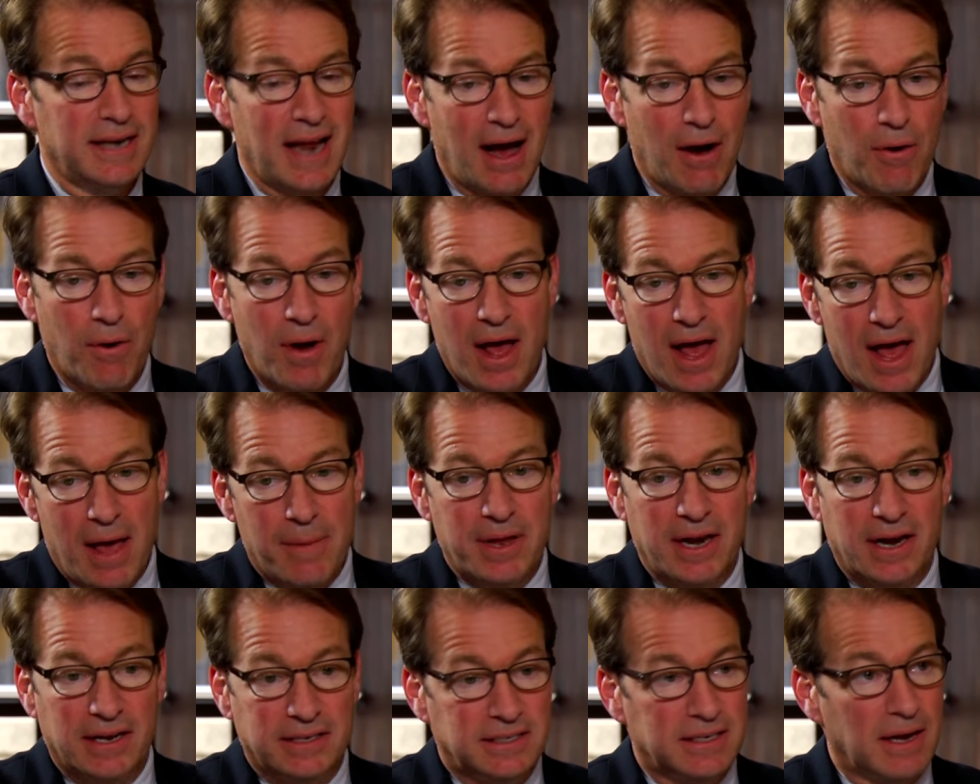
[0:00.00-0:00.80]
Now, I
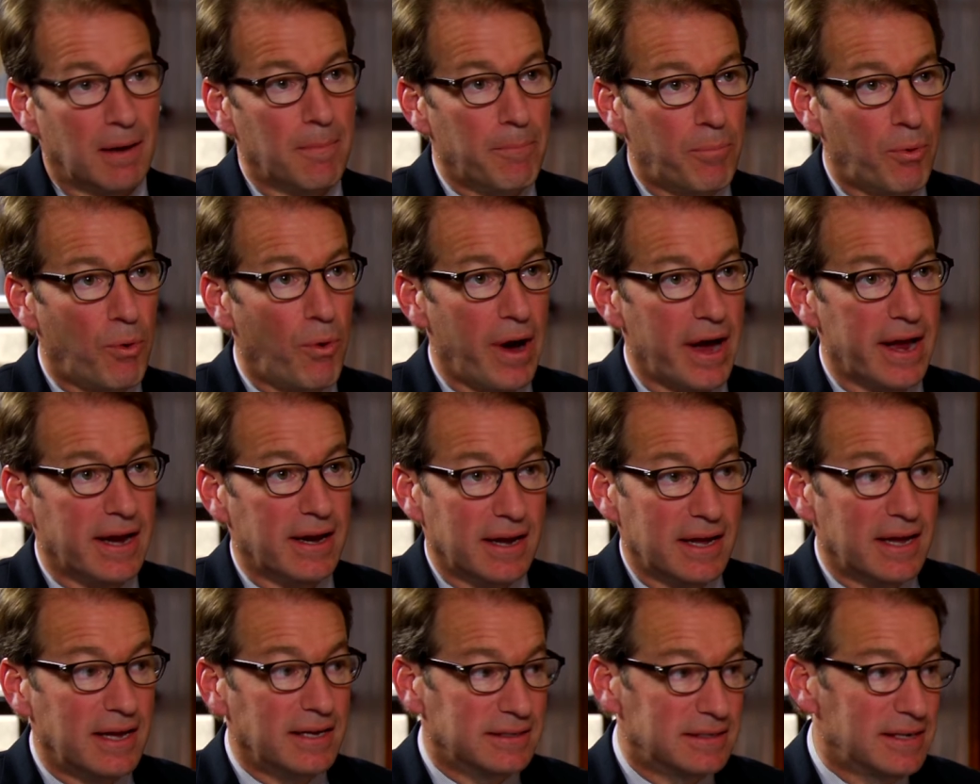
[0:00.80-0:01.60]
mean, at some
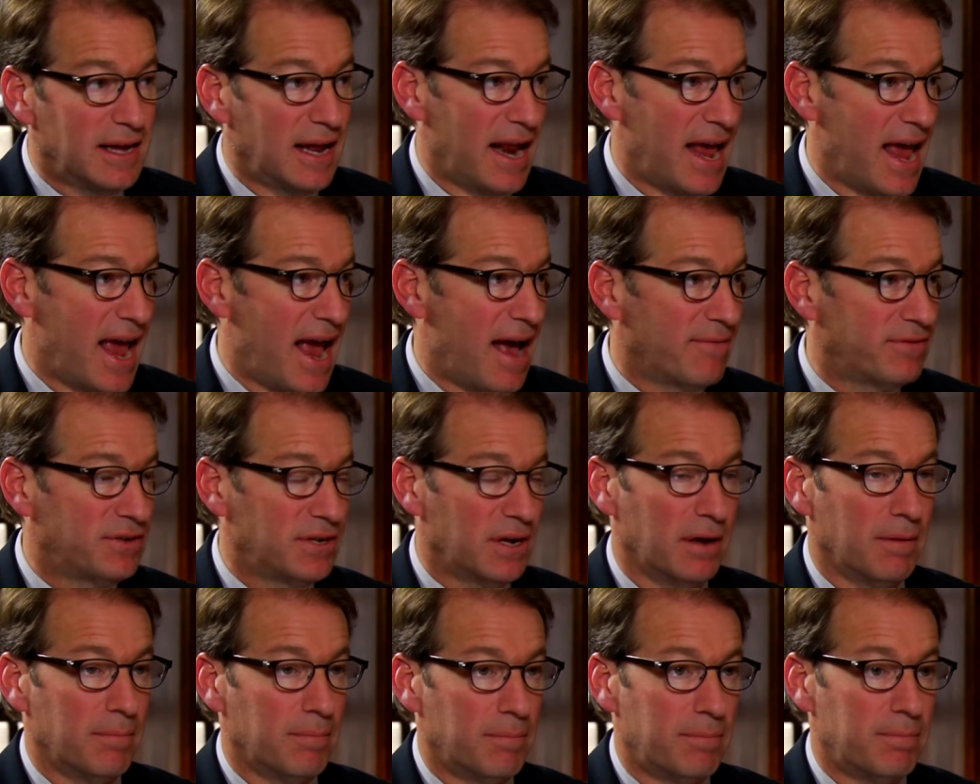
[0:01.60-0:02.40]
point, he's gonna have
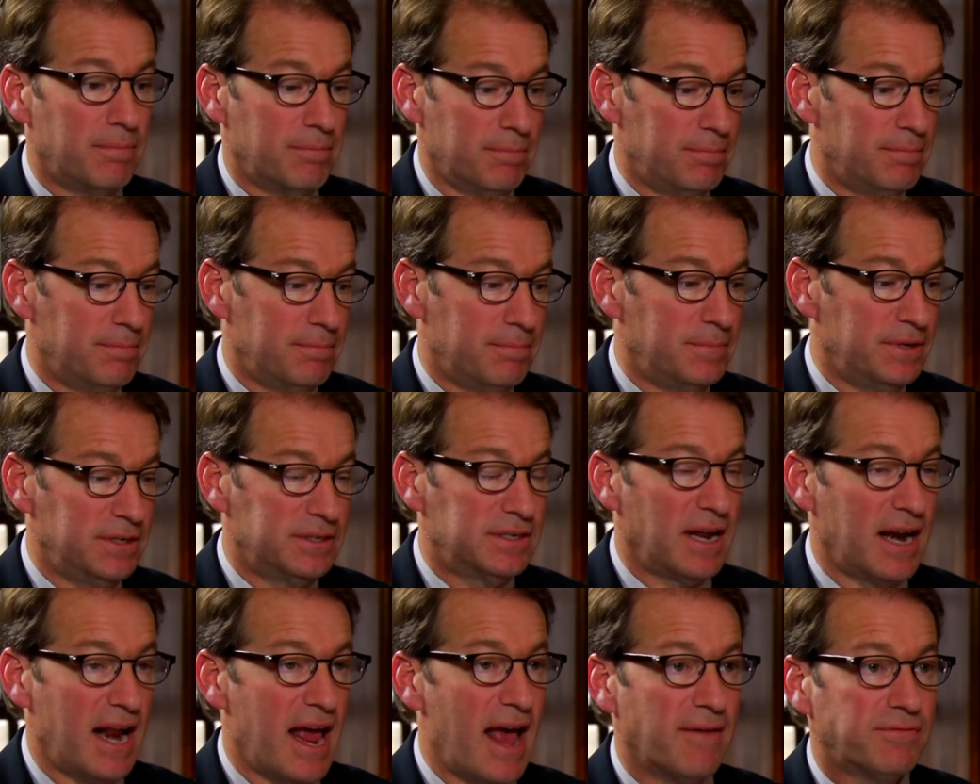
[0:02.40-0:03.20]

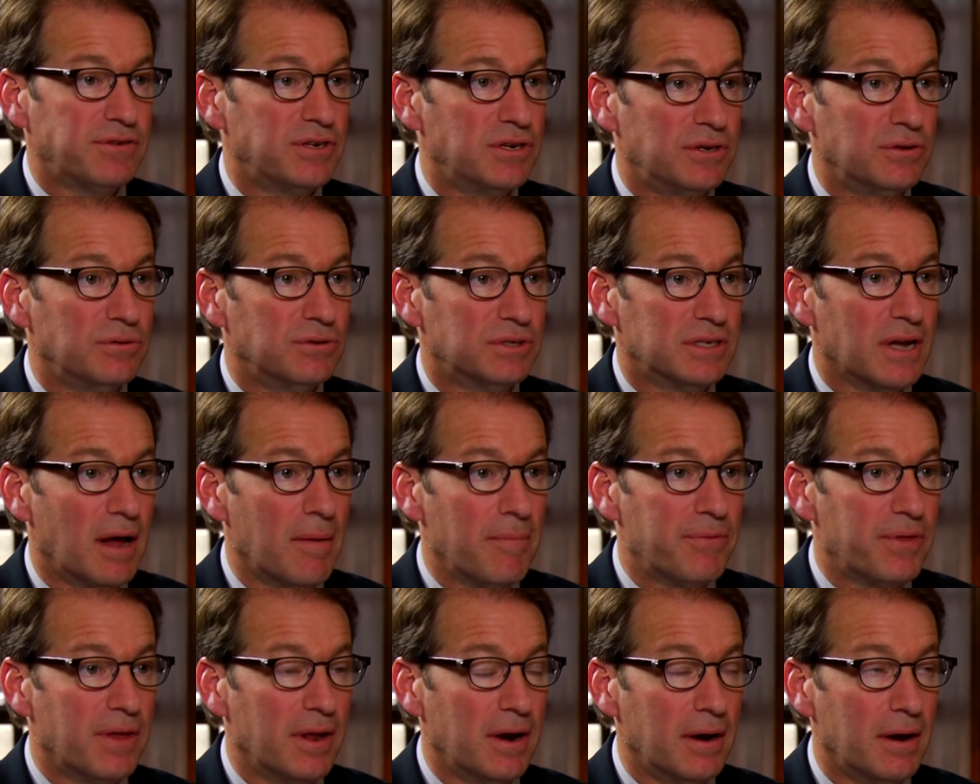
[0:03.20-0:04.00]
to do
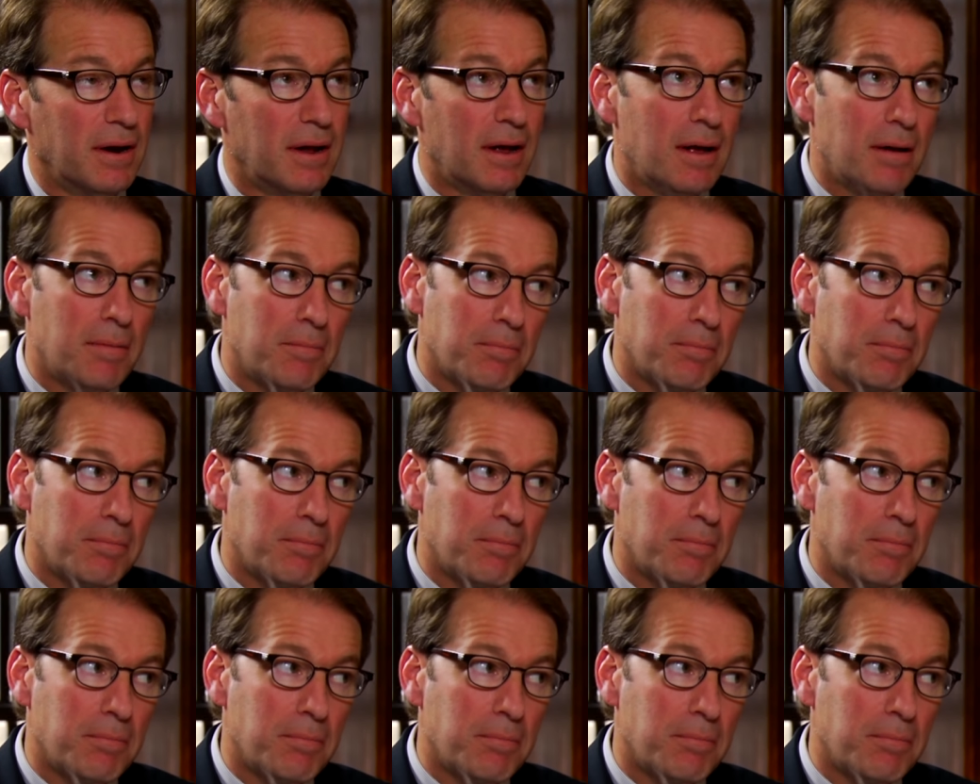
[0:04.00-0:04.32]
something,